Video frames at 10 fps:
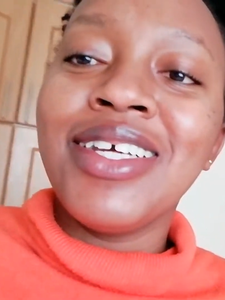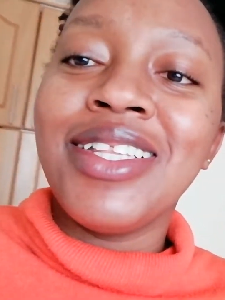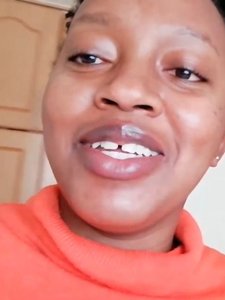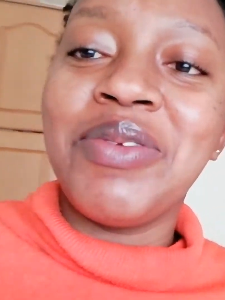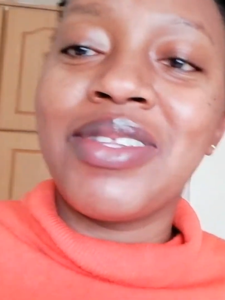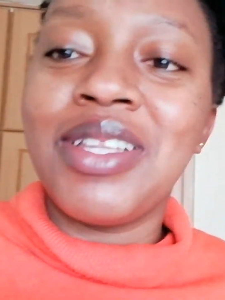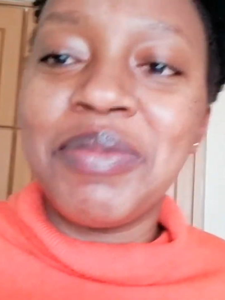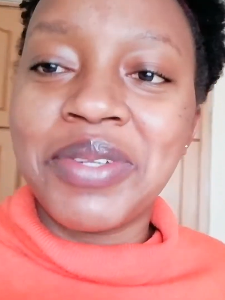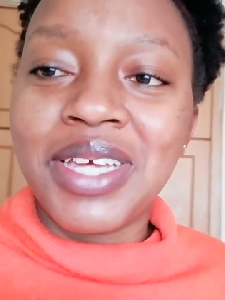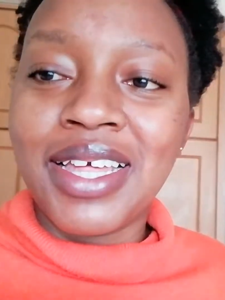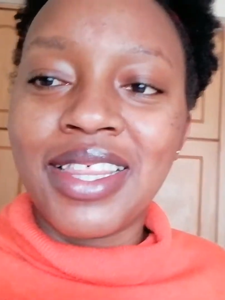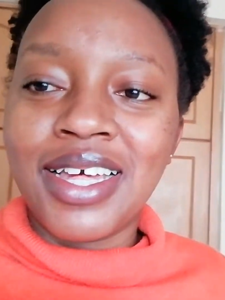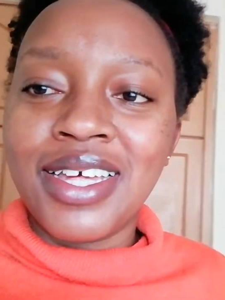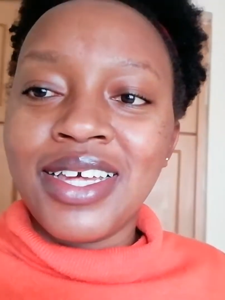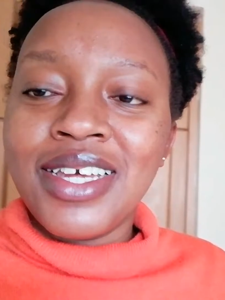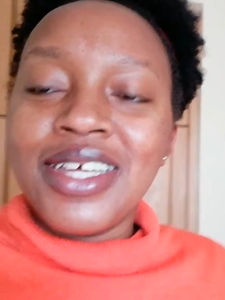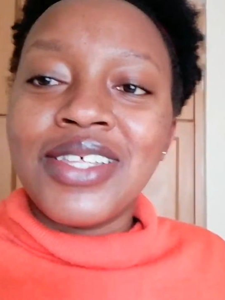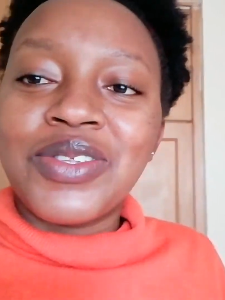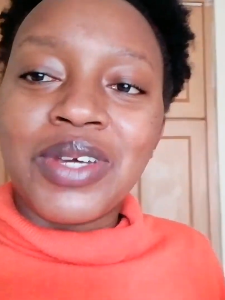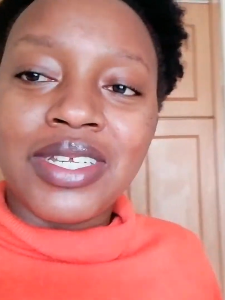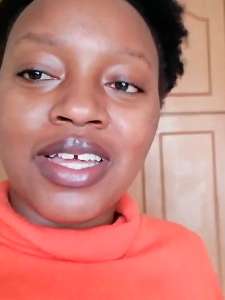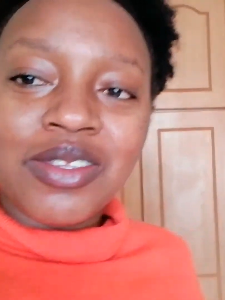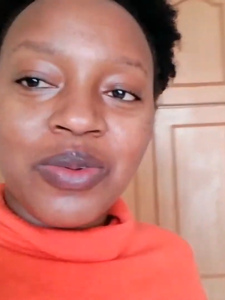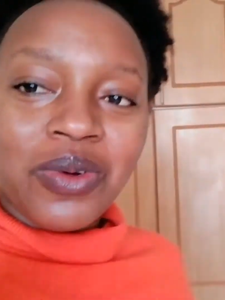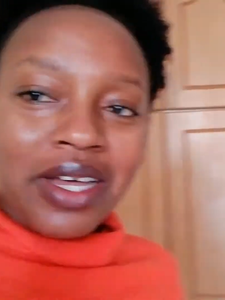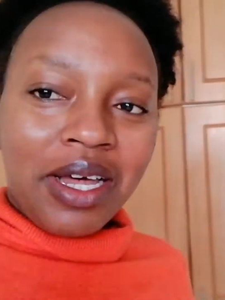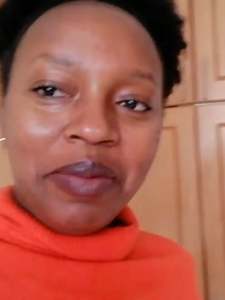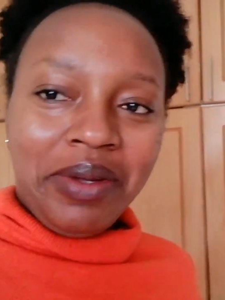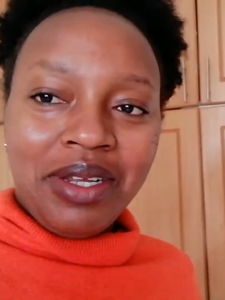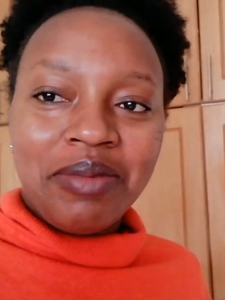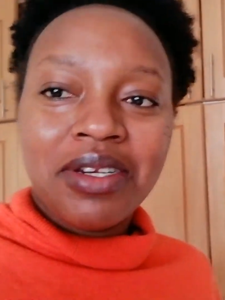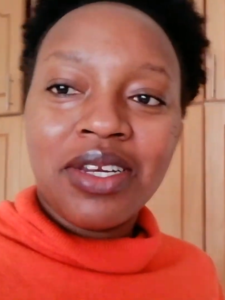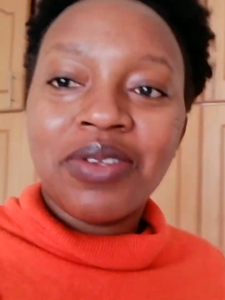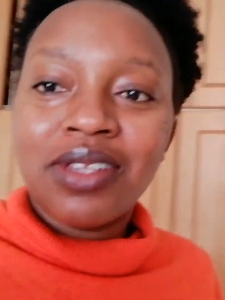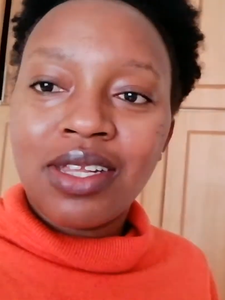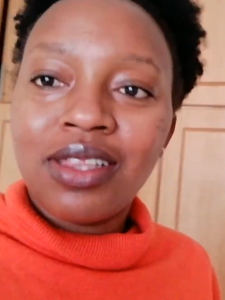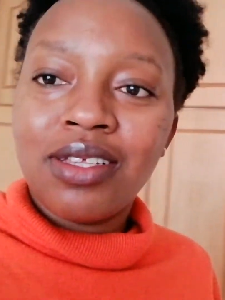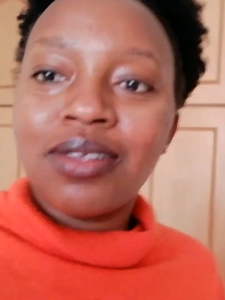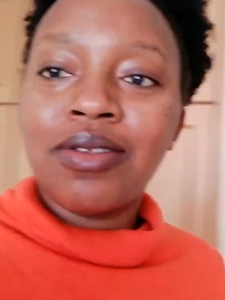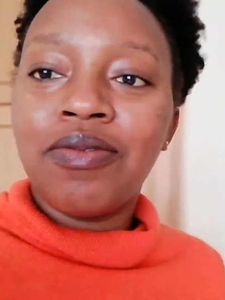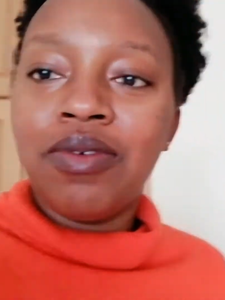then we sleep together. So I just woke up and I'm trying to start this